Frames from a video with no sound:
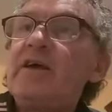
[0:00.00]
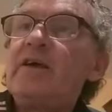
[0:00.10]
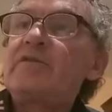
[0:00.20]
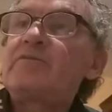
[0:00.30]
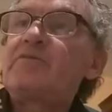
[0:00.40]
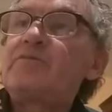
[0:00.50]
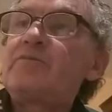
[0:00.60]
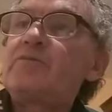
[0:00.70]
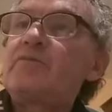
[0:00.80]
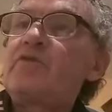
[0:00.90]
It
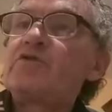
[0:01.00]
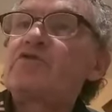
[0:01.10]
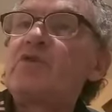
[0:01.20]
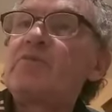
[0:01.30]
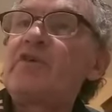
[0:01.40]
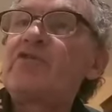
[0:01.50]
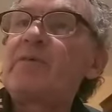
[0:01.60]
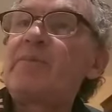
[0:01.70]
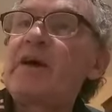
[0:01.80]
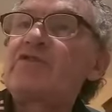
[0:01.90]
first run was
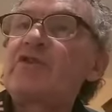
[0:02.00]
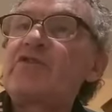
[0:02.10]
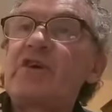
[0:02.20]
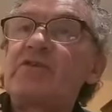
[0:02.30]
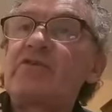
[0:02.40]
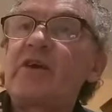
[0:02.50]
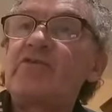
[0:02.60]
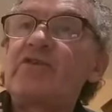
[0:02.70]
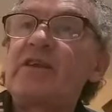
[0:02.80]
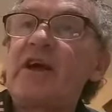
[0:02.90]
St. Patrick's Day
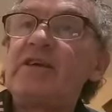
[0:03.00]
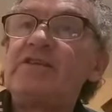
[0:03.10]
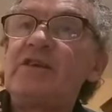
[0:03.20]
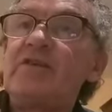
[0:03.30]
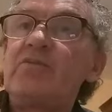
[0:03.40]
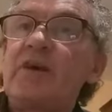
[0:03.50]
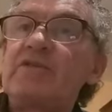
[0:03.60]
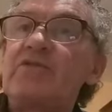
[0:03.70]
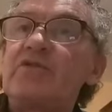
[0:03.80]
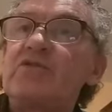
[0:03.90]
2019 in
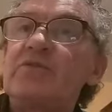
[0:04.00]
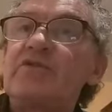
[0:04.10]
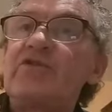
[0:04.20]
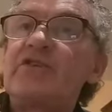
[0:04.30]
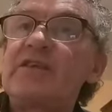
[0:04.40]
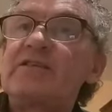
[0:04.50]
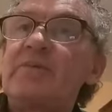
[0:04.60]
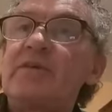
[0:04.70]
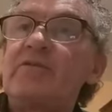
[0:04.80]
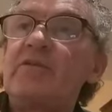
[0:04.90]
Wexford, which was sixth,
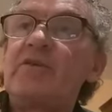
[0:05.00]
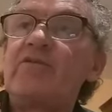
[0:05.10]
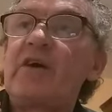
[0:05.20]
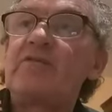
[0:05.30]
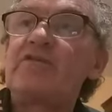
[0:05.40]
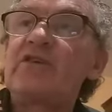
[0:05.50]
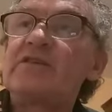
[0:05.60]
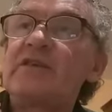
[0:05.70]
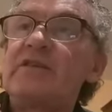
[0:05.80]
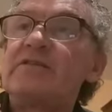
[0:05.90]
beaten only 5 or
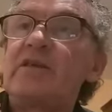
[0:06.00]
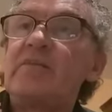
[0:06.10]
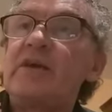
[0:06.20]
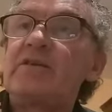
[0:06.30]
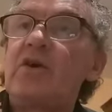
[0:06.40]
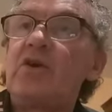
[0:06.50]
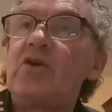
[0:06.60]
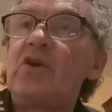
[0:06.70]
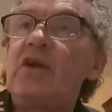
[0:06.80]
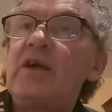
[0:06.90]
6 lengths in a maiden
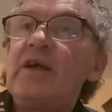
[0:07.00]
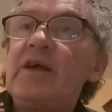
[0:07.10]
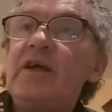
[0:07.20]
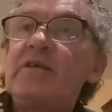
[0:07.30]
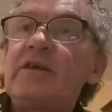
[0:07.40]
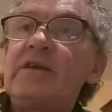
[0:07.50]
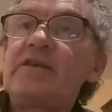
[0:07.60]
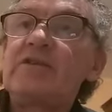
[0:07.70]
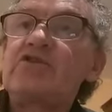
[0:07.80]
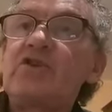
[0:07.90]
hurl. Then it
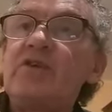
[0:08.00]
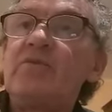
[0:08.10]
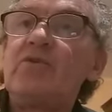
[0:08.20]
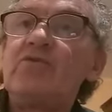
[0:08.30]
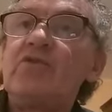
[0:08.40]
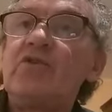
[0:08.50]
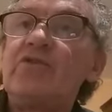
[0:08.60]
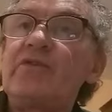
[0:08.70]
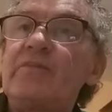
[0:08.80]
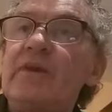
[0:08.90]
had 3 more
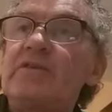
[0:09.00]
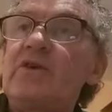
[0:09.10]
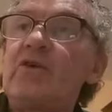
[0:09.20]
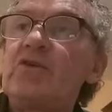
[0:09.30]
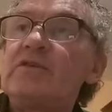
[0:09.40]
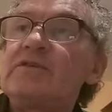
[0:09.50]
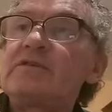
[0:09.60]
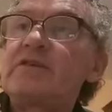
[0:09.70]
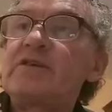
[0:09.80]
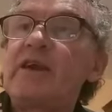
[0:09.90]
runs in maiden hurls
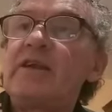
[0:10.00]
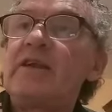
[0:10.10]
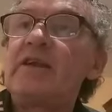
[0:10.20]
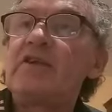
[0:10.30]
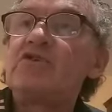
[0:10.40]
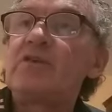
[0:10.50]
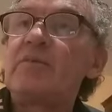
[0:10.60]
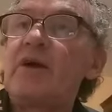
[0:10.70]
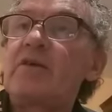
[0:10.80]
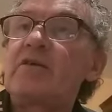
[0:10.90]
to gain an initial
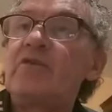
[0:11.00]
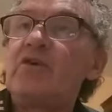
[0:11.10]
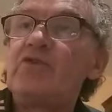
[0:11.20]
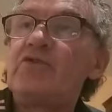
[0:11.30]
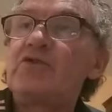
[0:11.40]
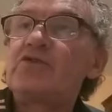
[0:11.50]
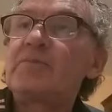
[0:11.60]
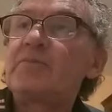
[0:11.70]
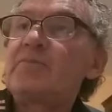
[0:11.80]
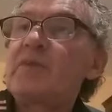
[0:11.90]
mark of 100.
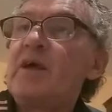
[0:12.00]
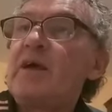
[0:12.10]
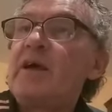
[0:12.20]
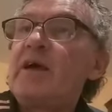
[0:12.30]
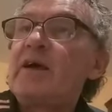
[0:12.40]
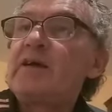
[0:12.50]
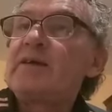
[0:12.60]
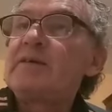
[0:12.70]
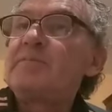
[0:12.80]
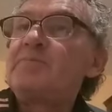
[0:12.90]

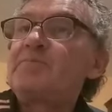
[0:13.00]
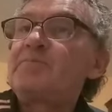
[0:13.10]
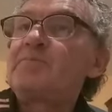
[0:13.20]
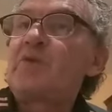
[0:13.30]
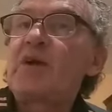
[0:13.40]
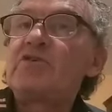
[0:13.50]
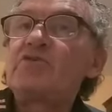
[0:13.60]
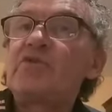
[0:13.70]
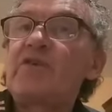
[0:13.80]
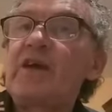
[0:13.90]
Prior to its